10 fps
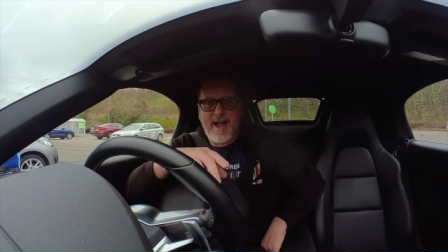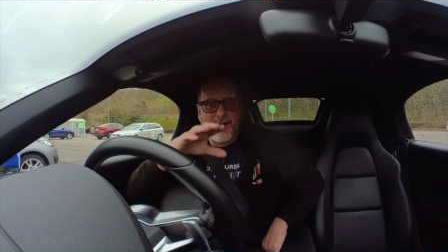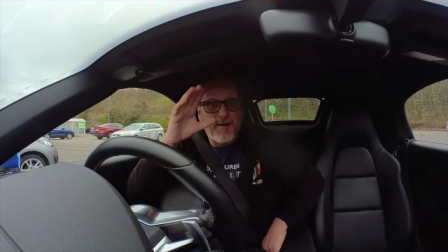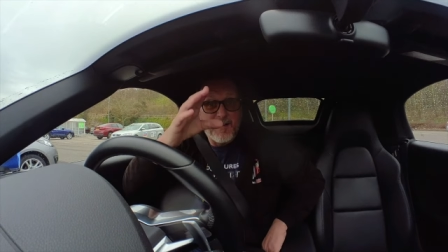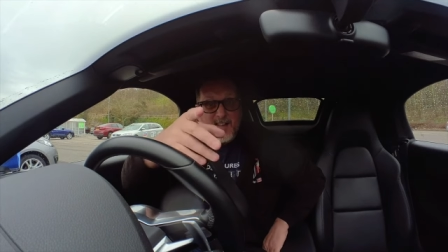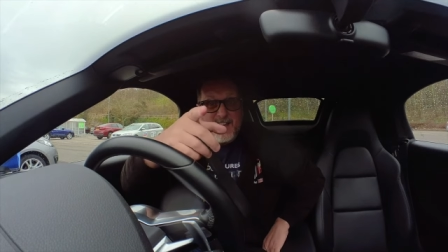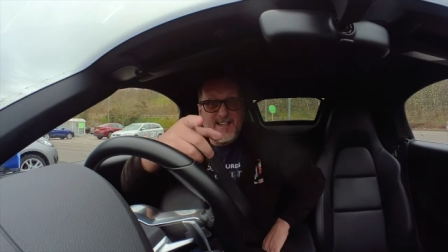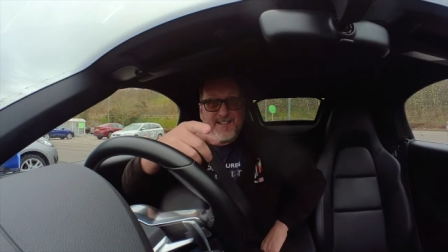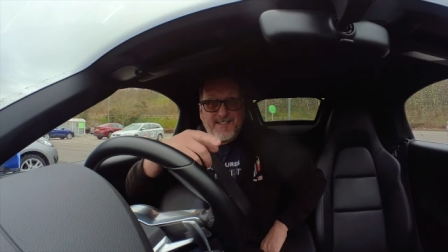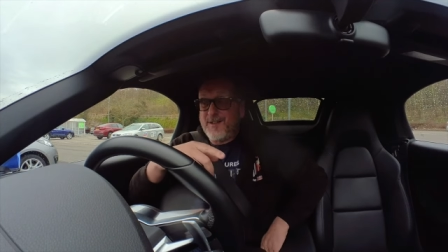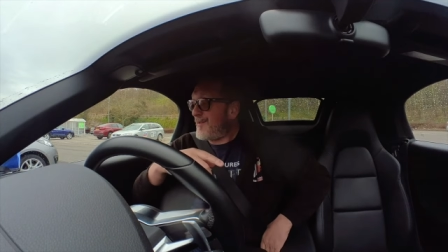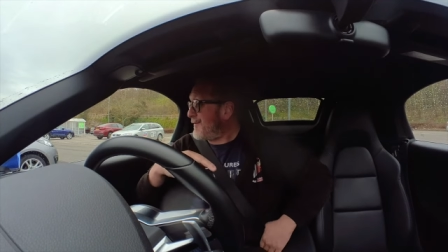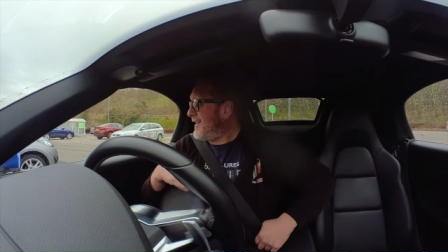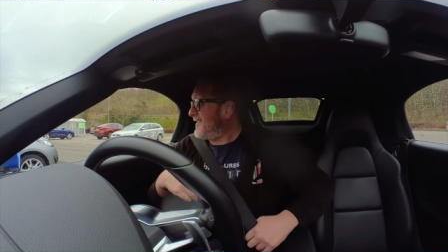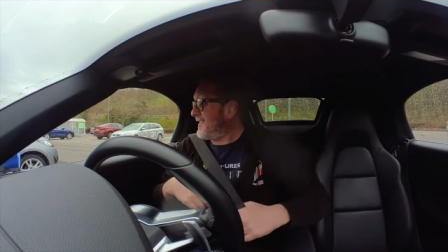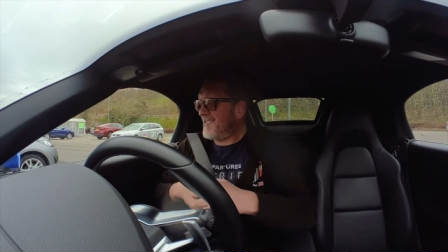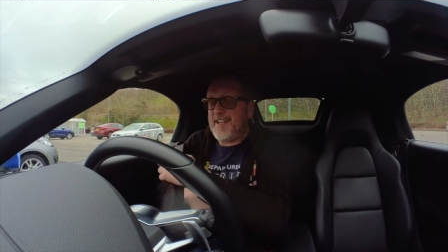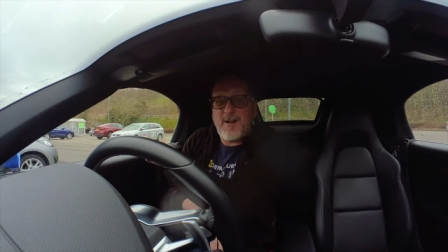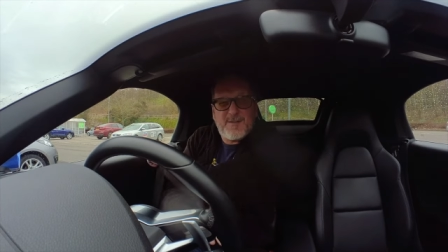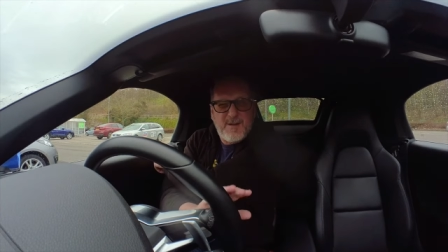now, the
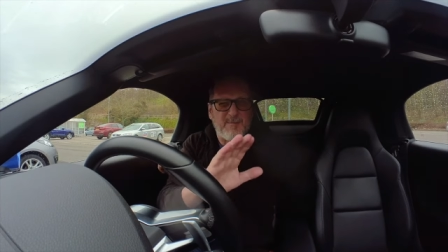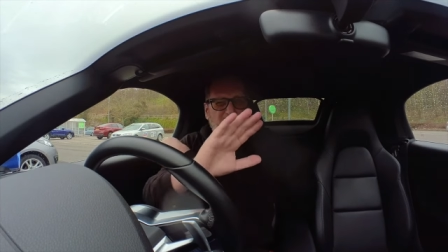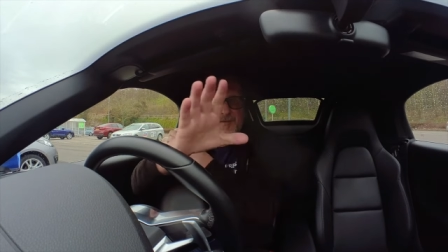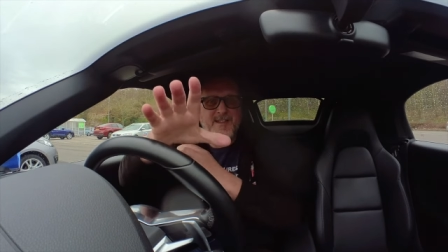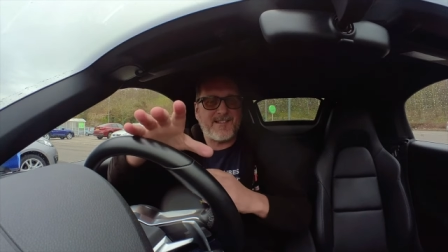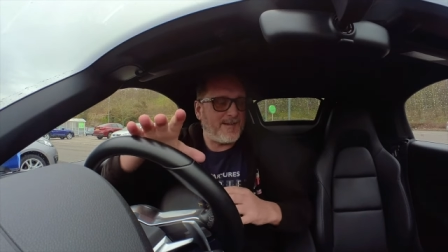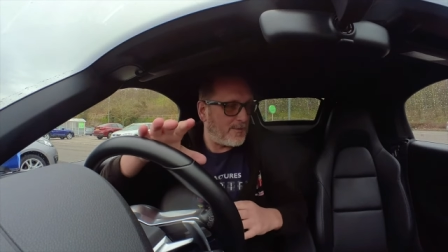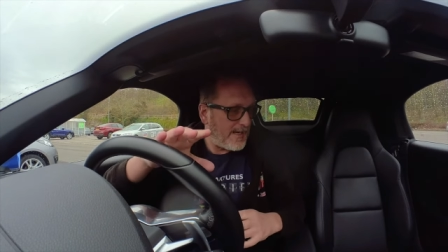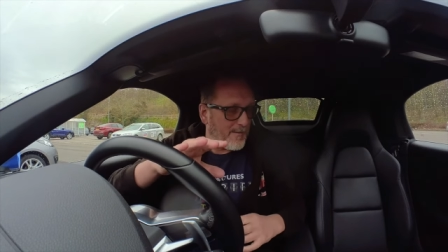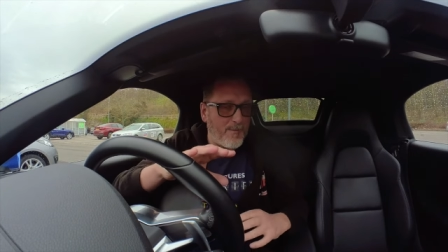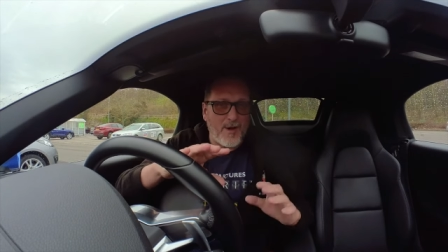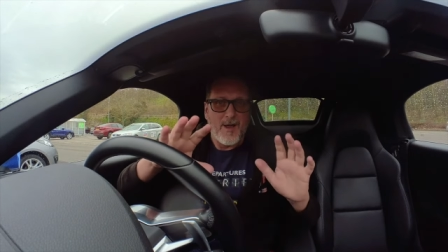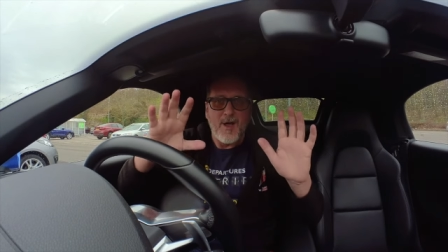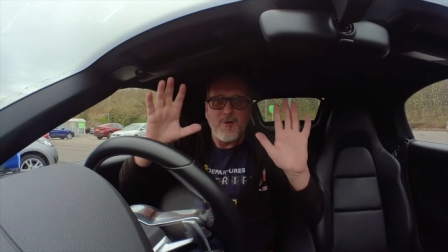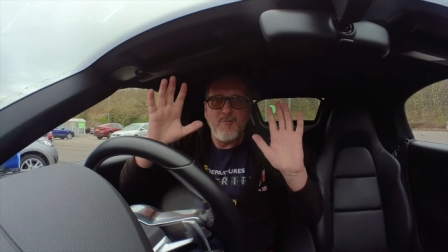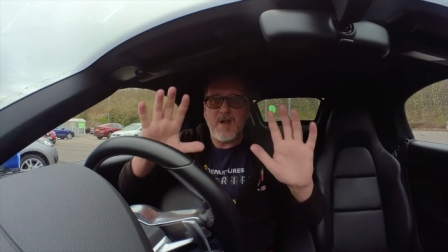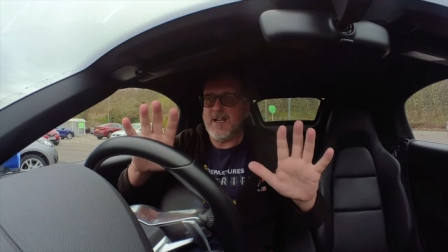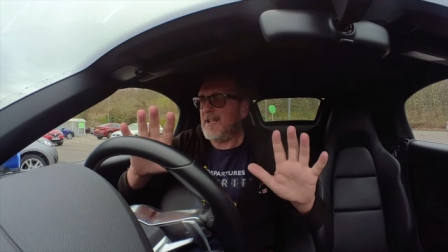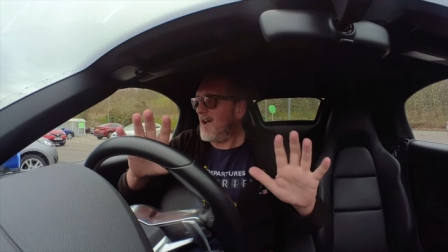Insta360 Go2. I'm loving this little camera. Really